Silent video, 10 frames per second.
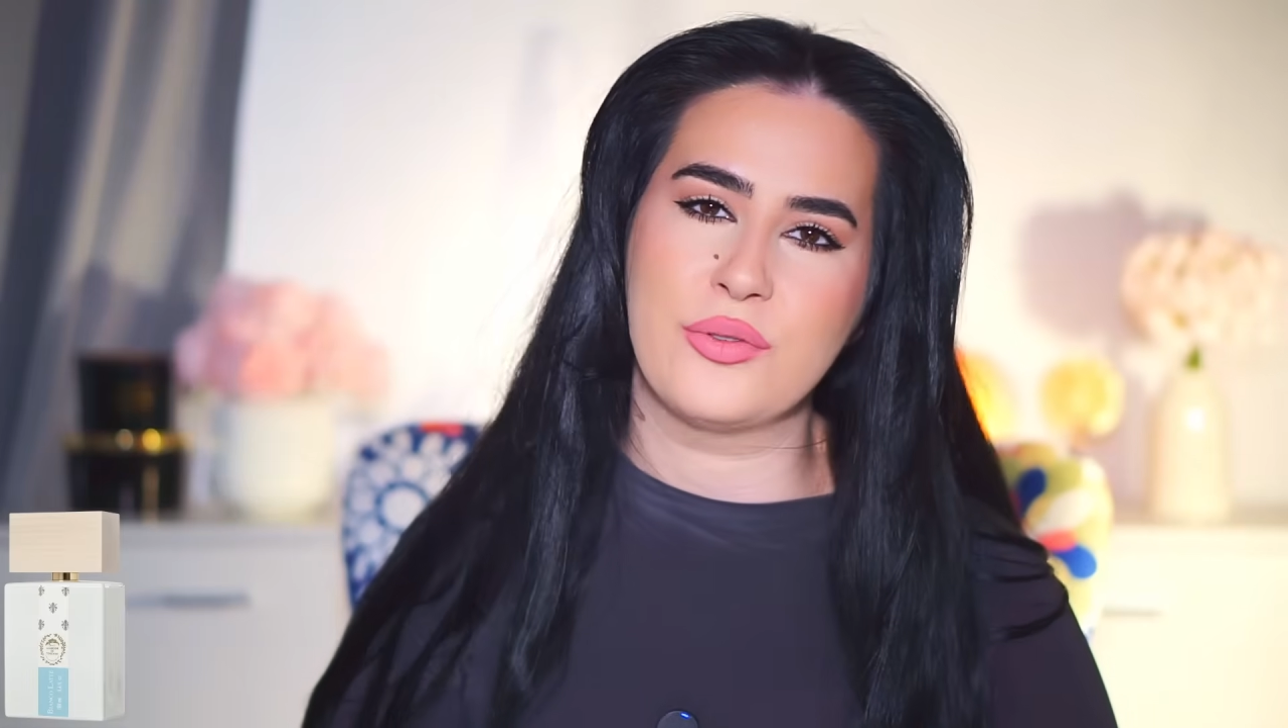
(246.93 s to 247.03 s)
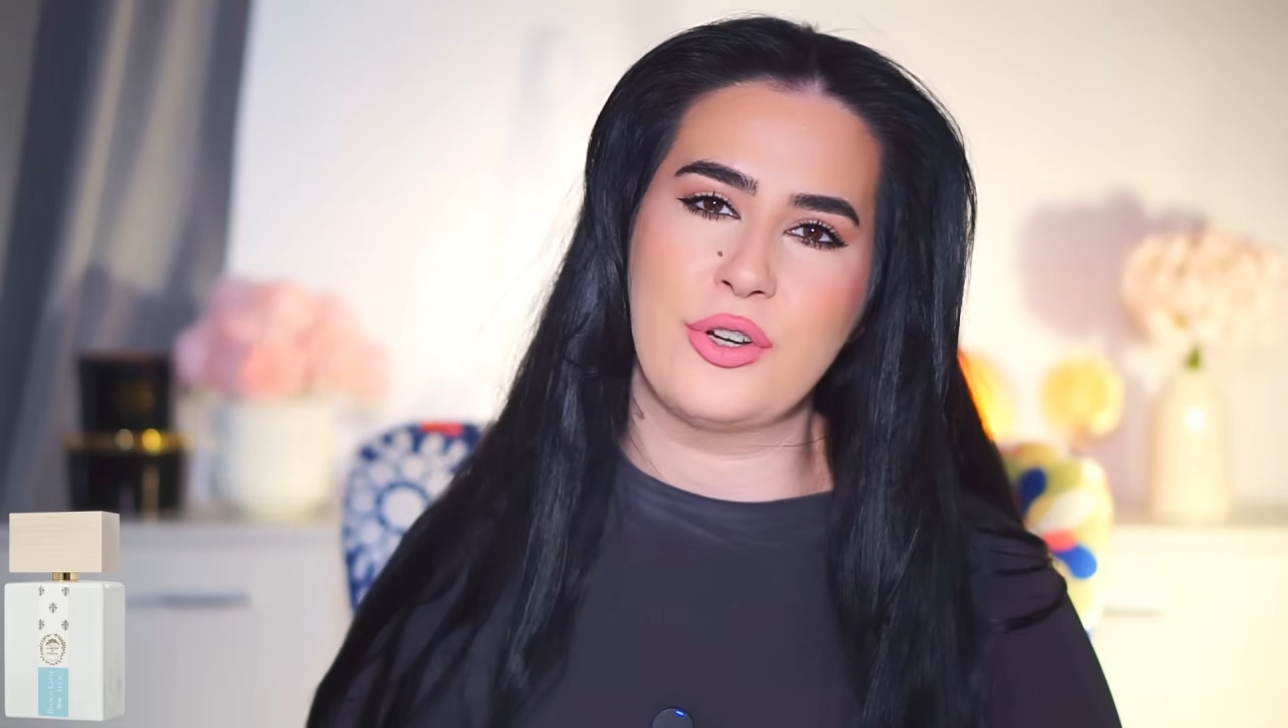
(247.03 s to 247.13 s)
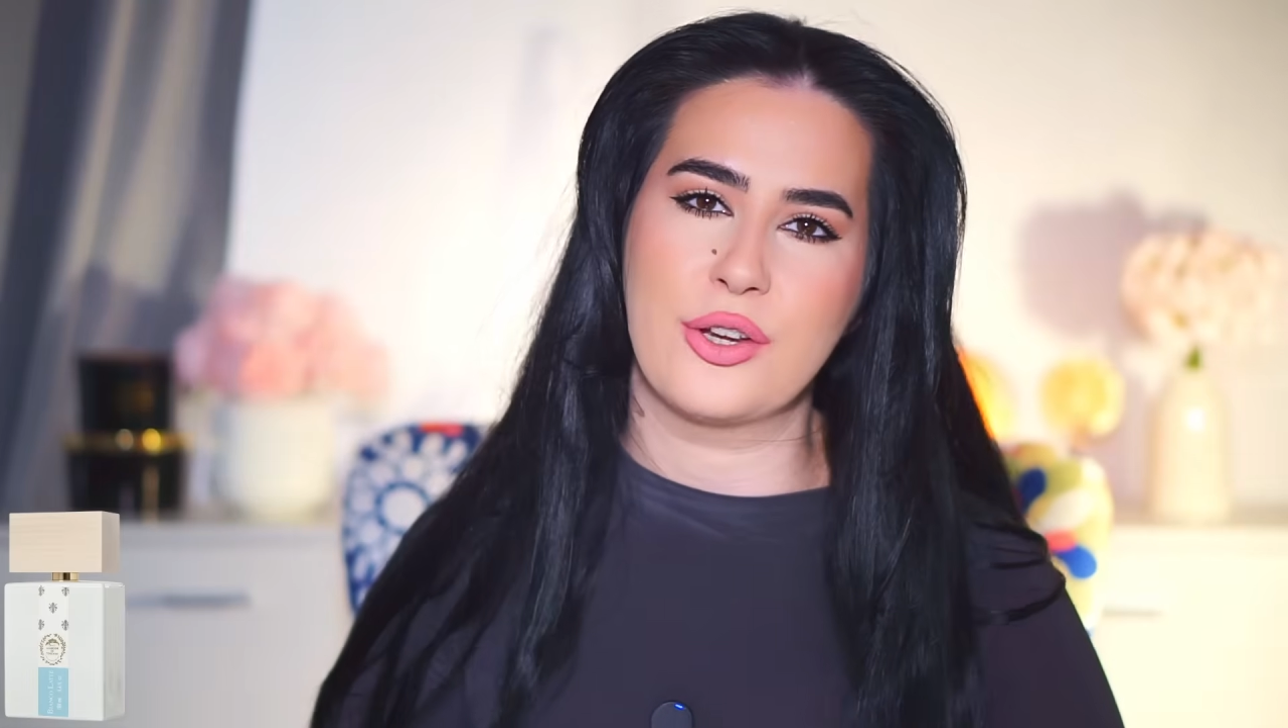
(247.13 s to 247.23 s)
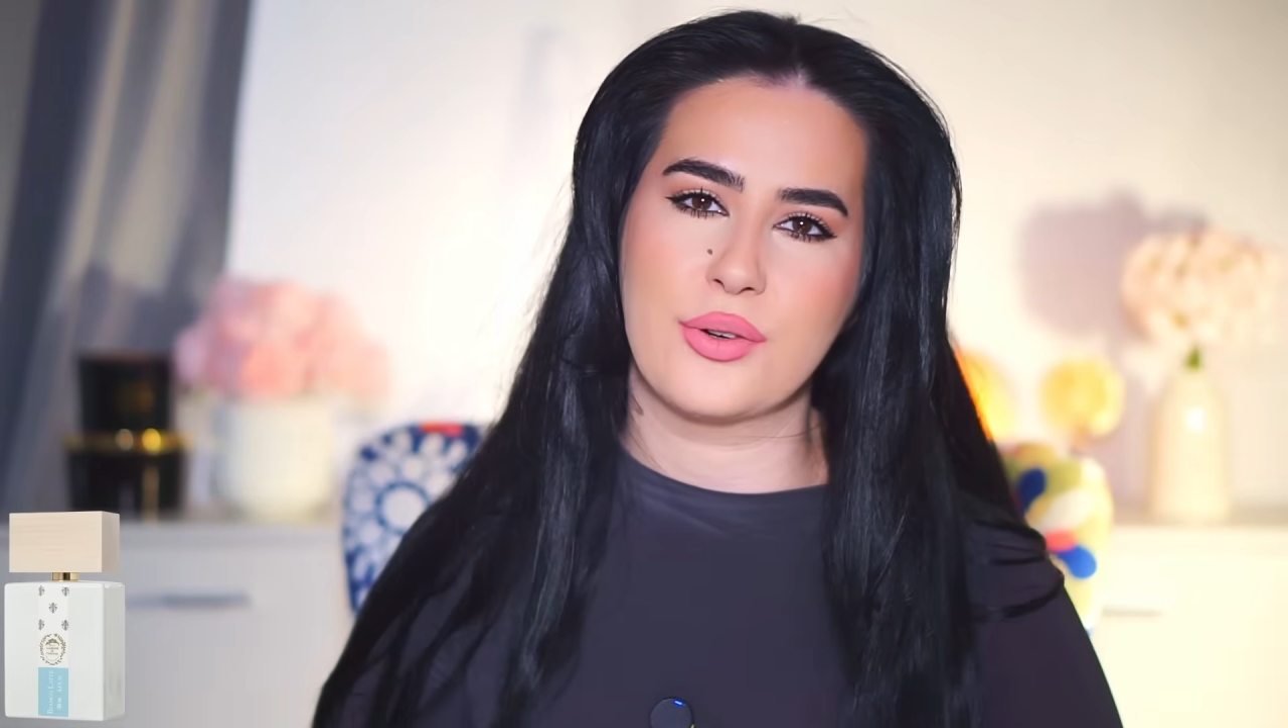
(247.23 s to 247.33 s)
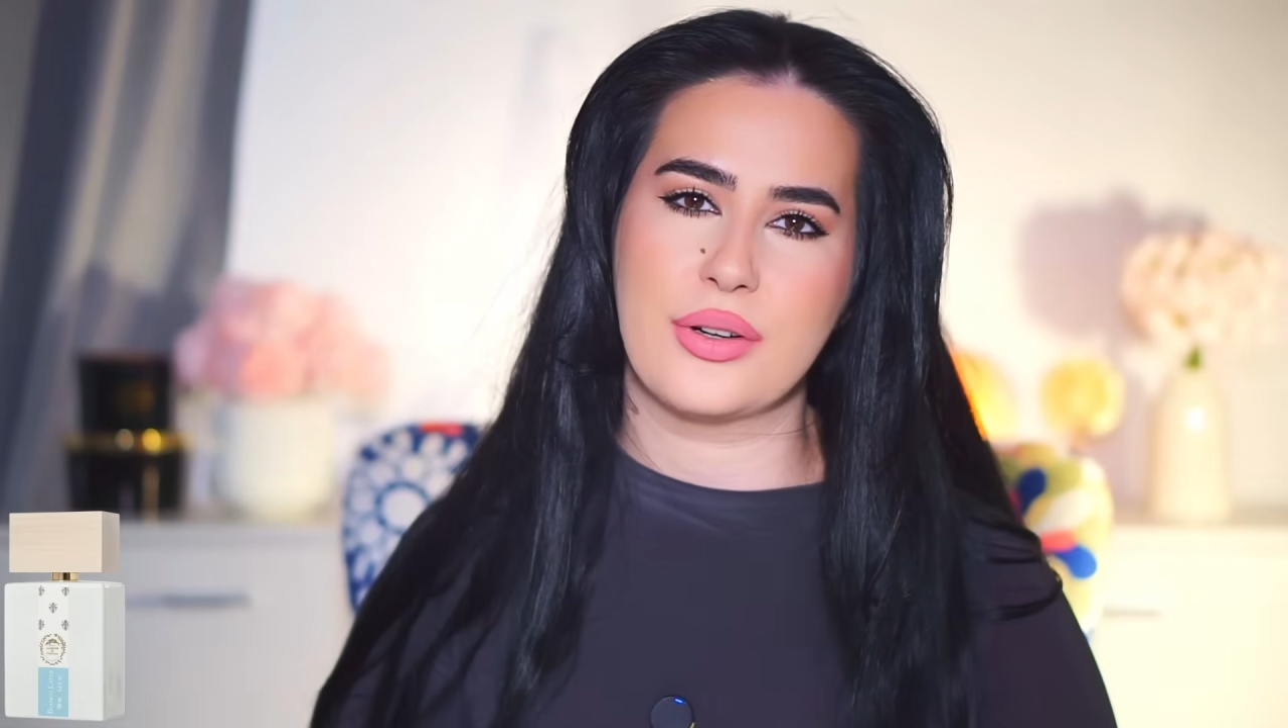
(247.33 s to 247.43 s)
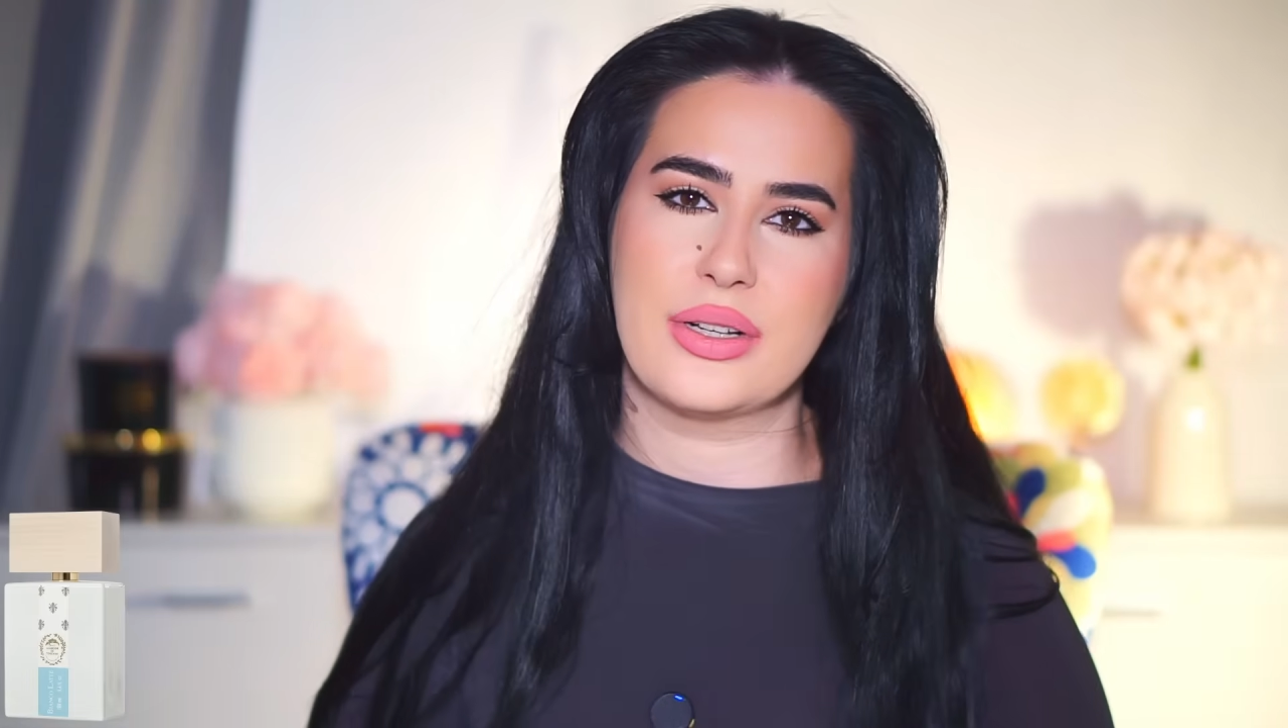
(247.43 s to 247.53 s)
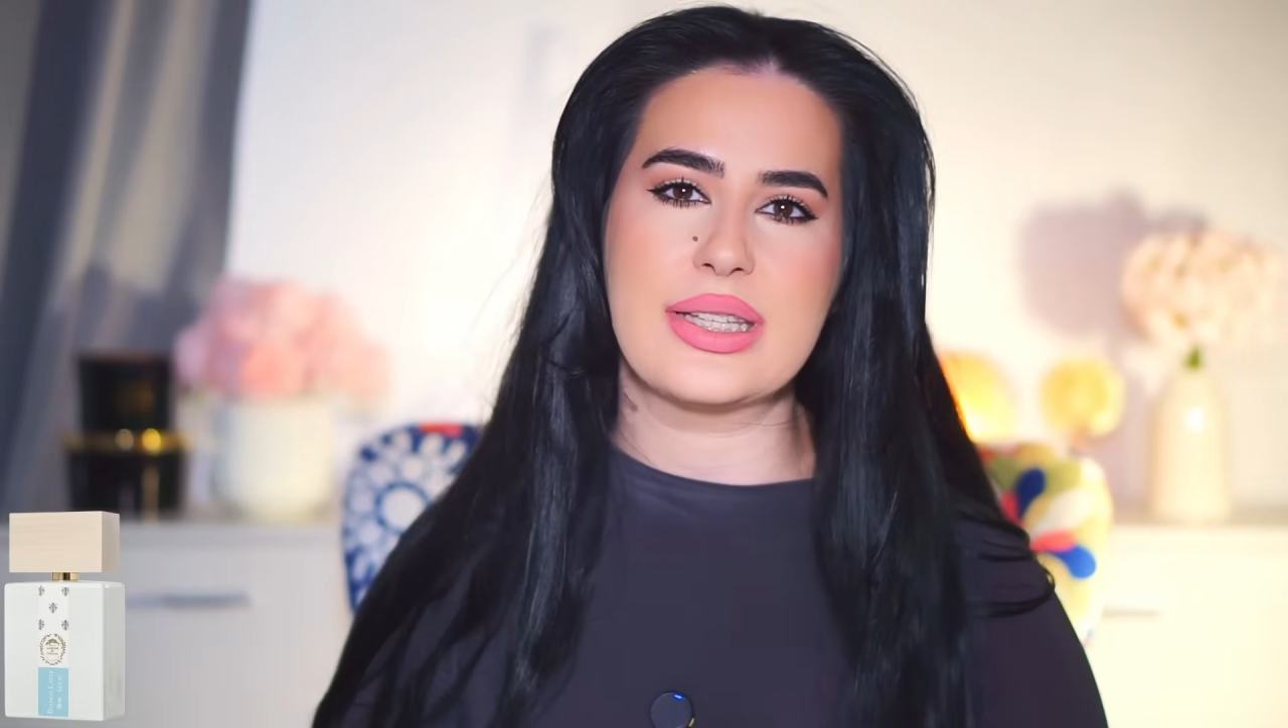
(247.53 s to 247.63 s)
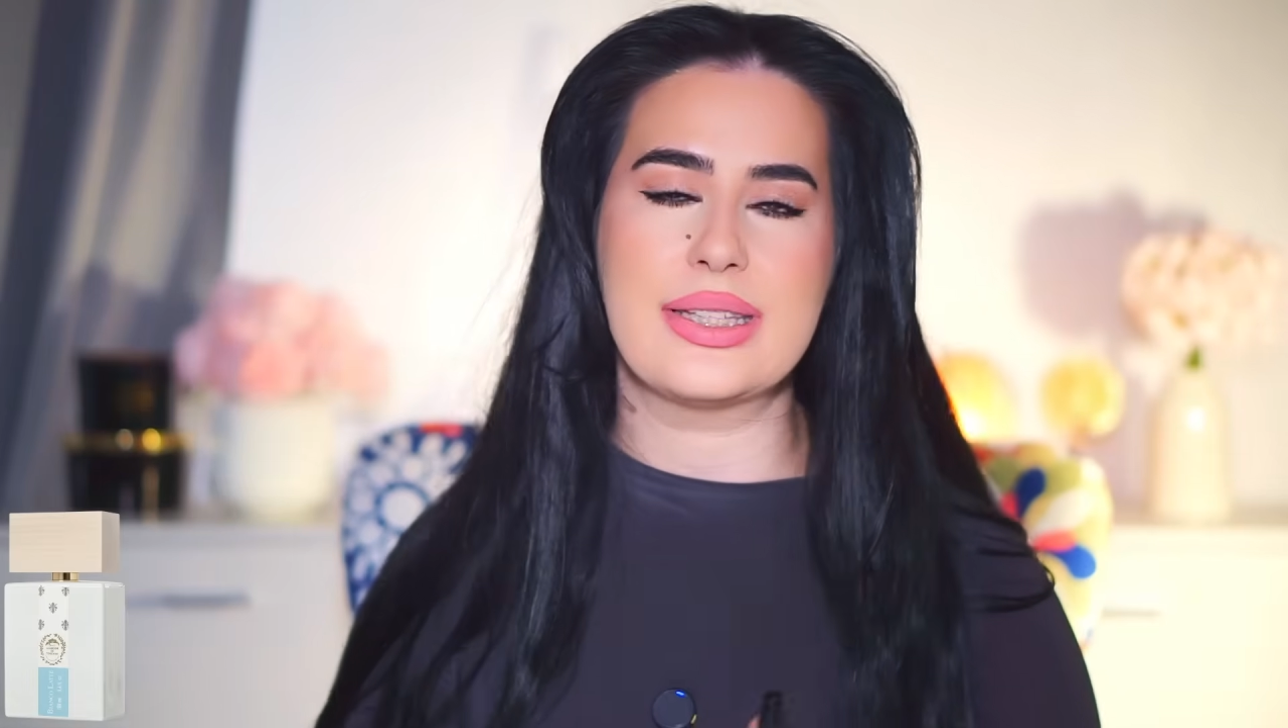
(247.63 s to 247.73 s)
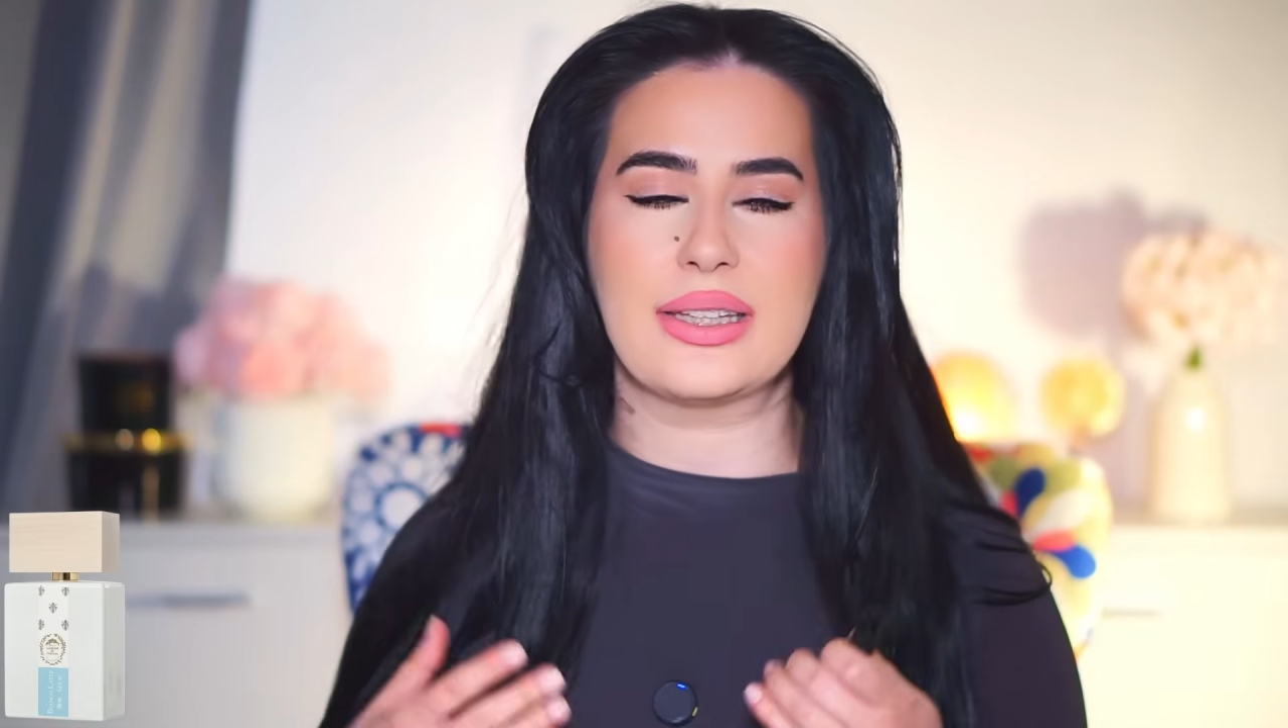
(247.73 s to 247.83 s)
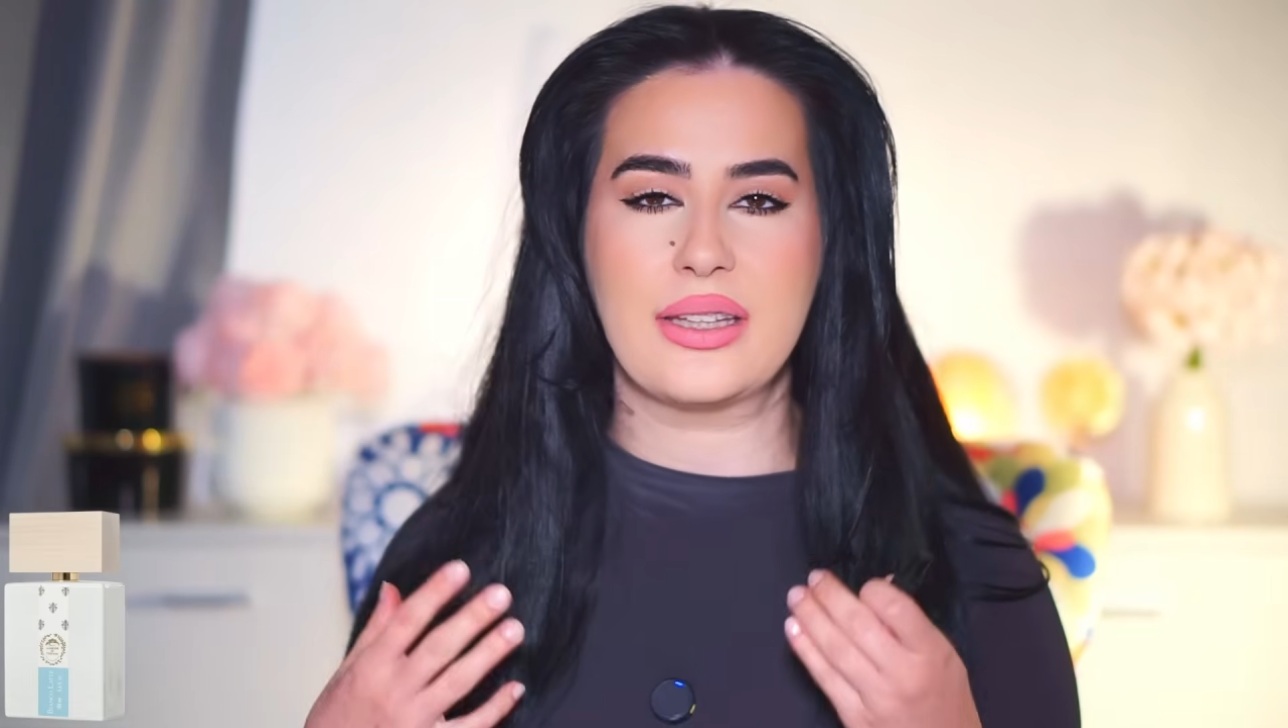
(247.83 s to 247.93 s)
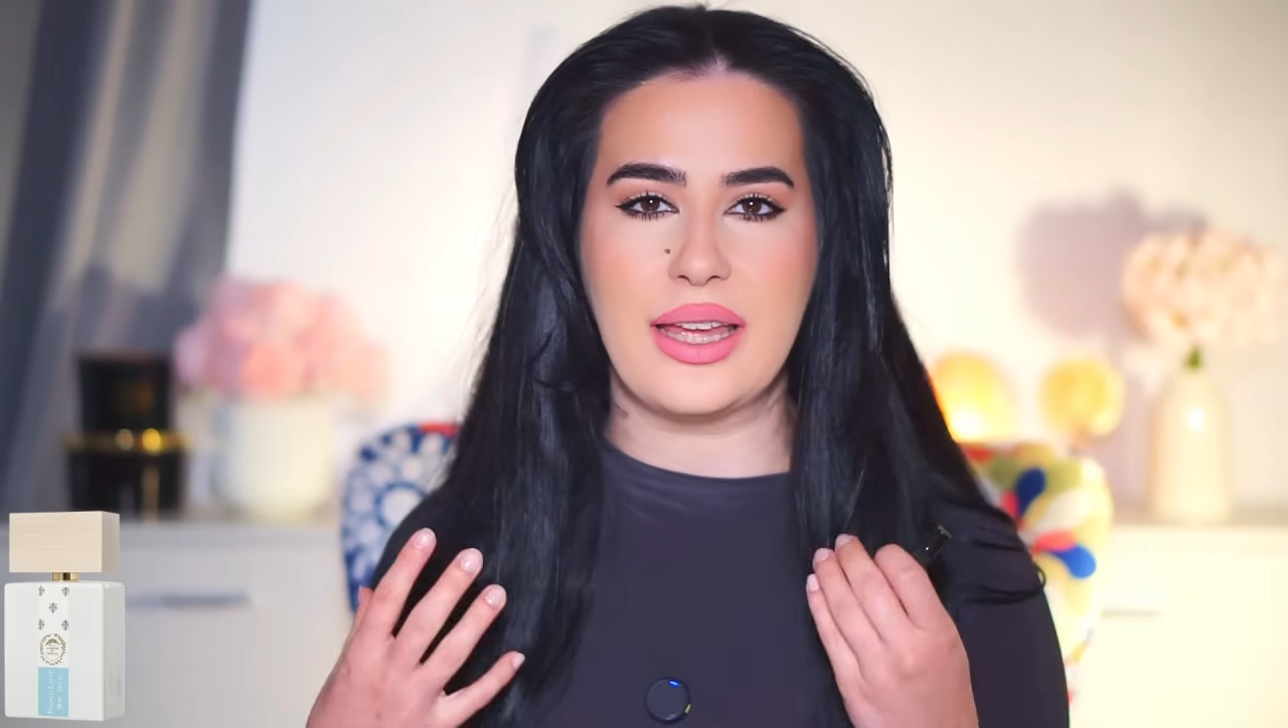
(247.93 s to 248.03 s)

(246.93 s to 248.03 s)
fragrance that